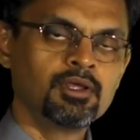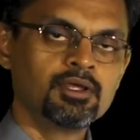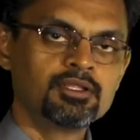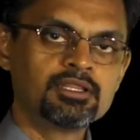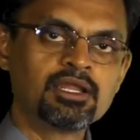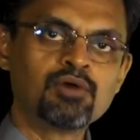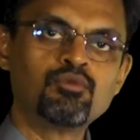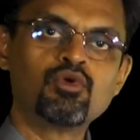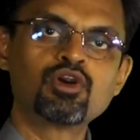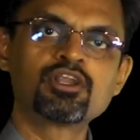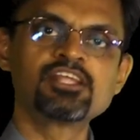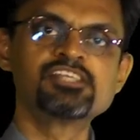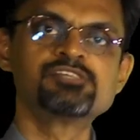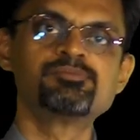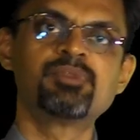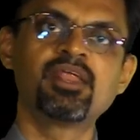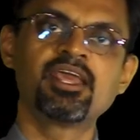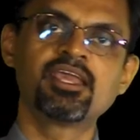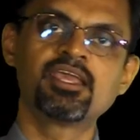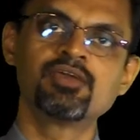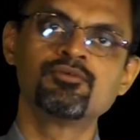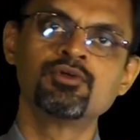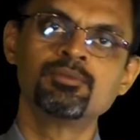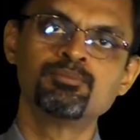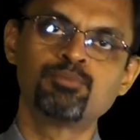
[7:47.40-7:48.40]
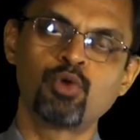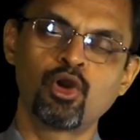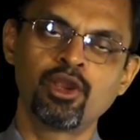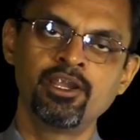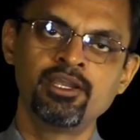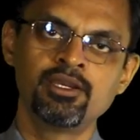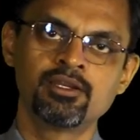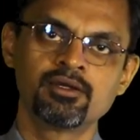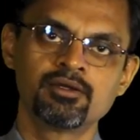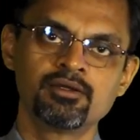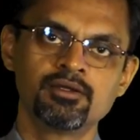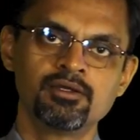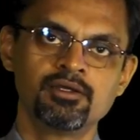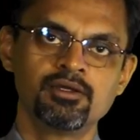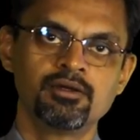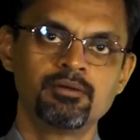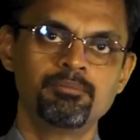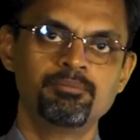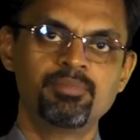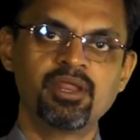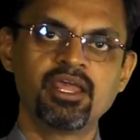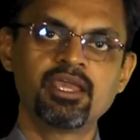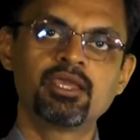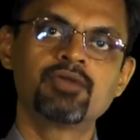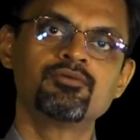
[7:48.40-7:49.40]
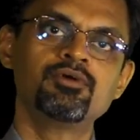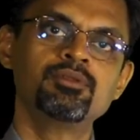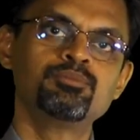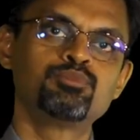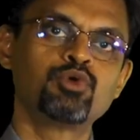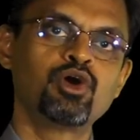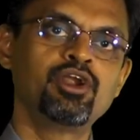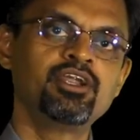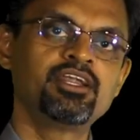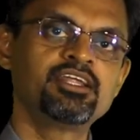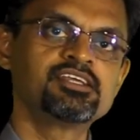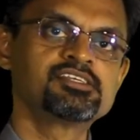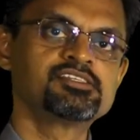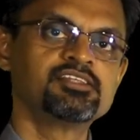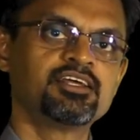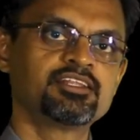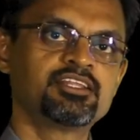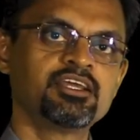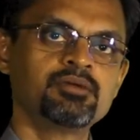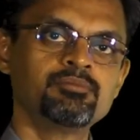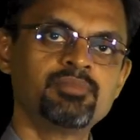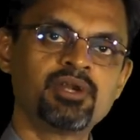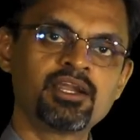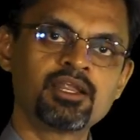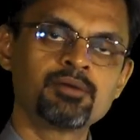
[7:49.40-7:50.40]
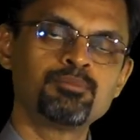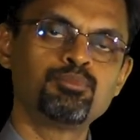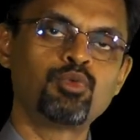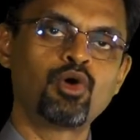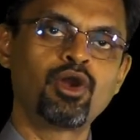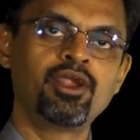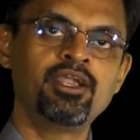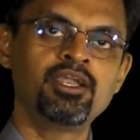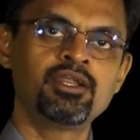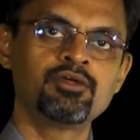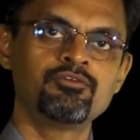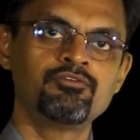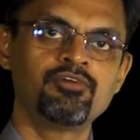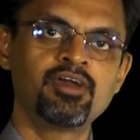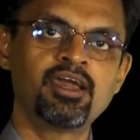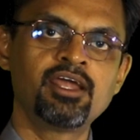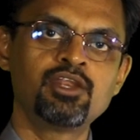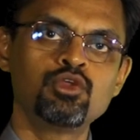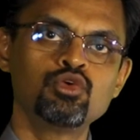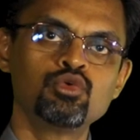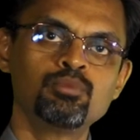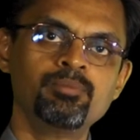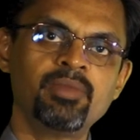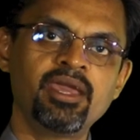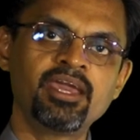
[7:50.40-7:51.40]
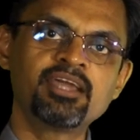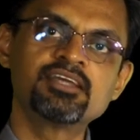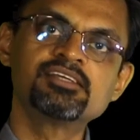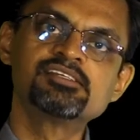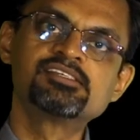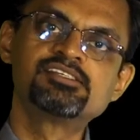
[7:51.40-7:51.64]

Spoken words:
Now what is break-even point? Break-even point is nothing but a point where you make